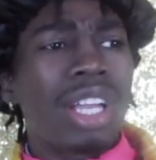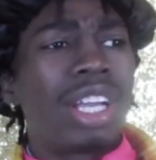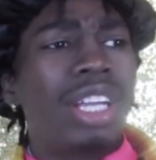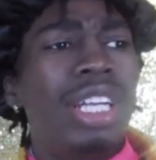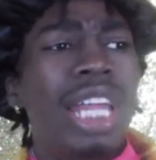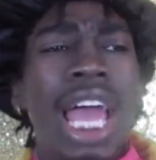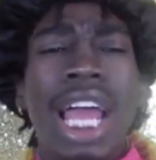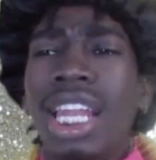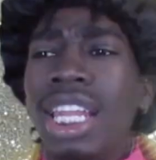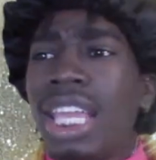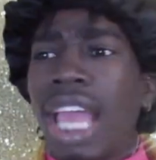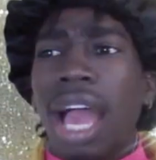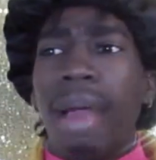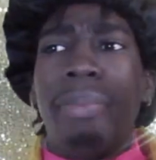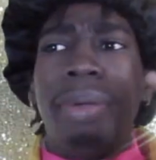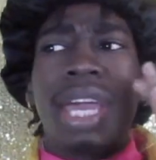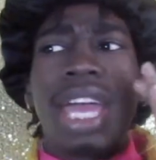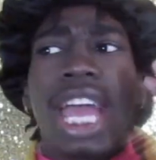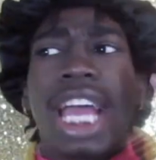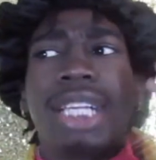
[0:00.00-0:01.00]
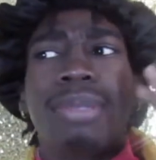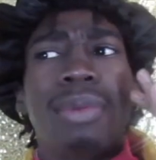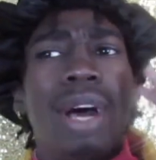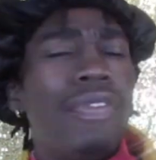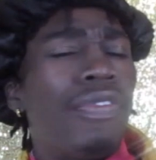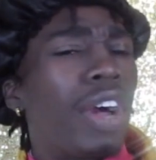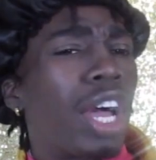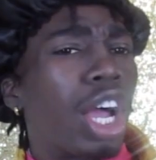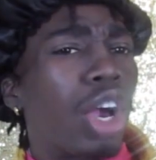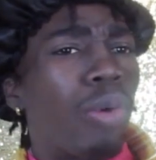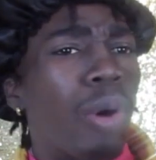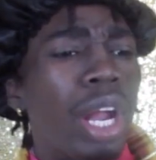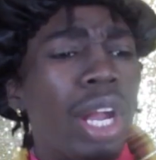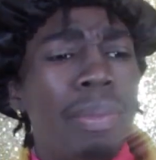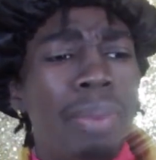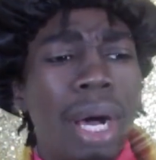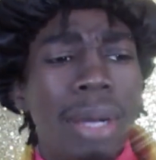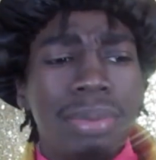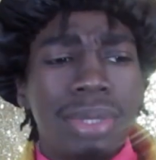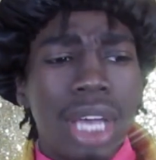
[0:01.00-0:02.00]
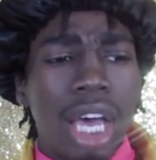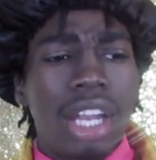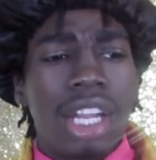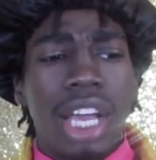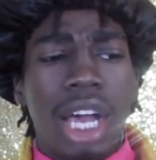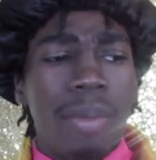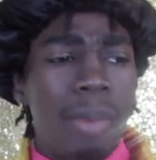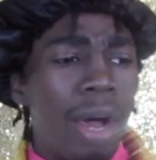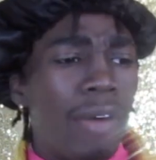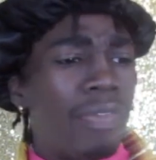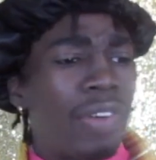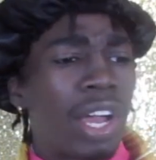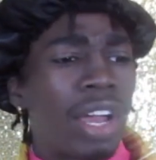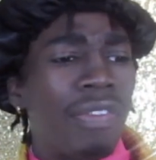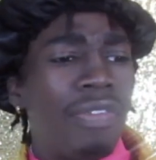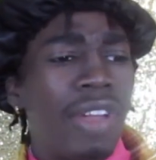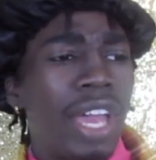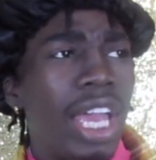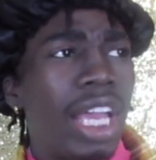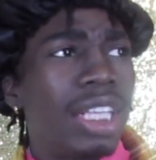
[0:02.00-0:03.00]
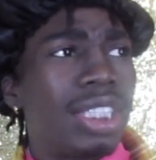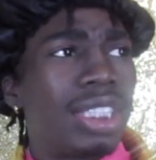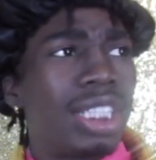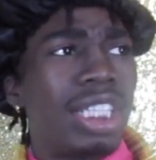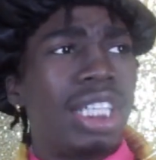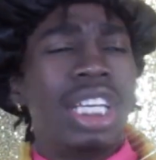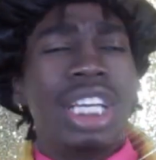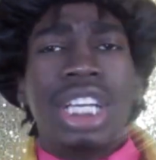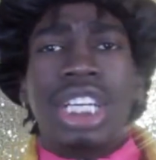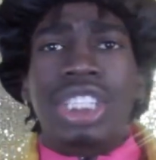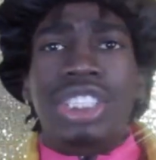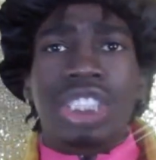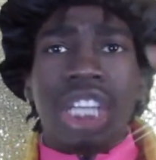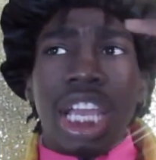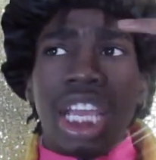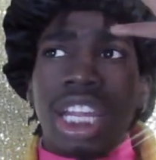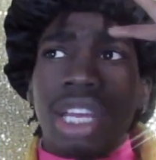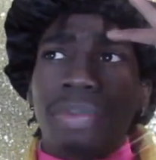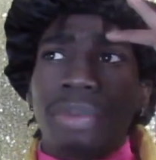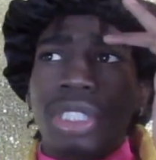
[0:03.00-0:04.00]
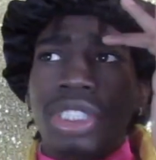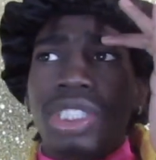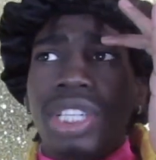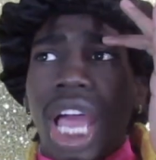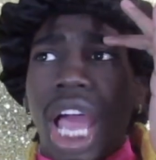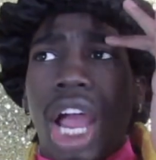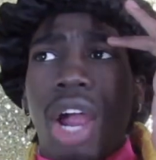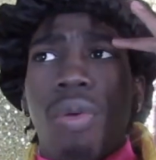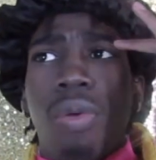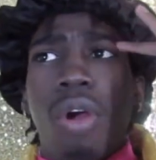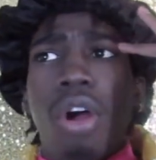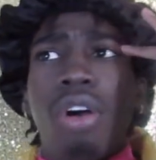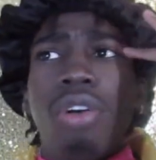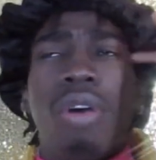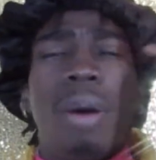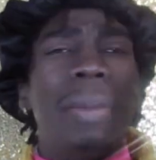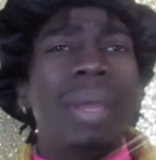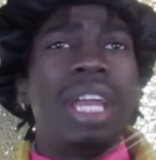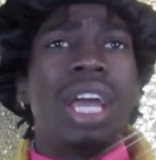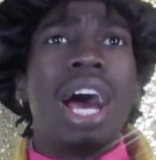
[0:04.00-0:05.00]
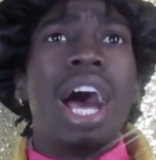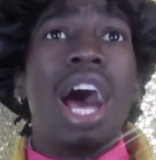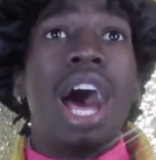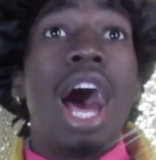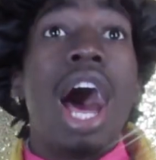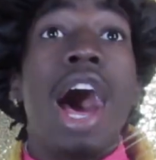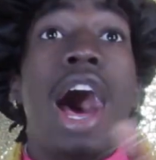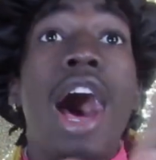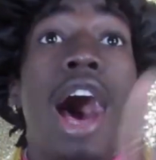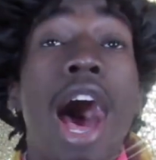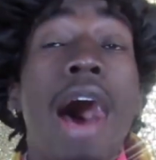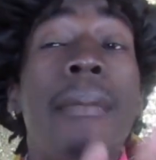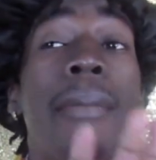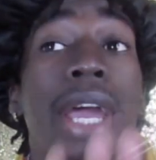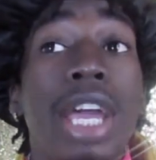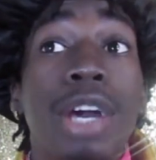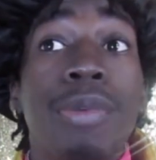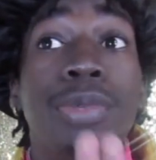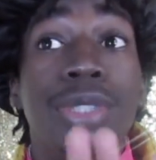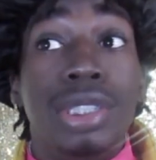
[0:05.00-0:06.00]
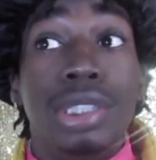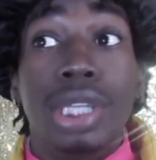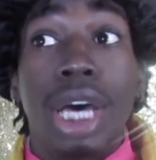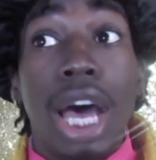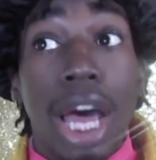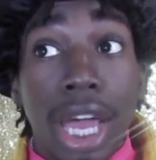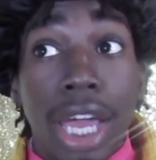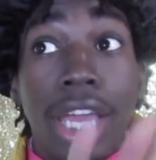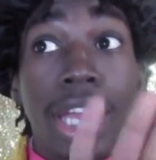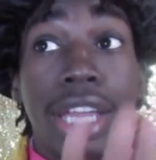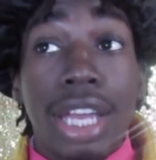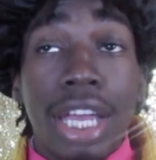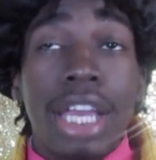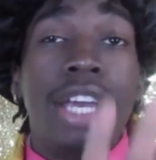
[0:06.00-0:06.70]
Natalie got big ass motherfucking crater bumps all in her motherfucking face, and Jada, bitch, she got crow. I mean, her makeup was done.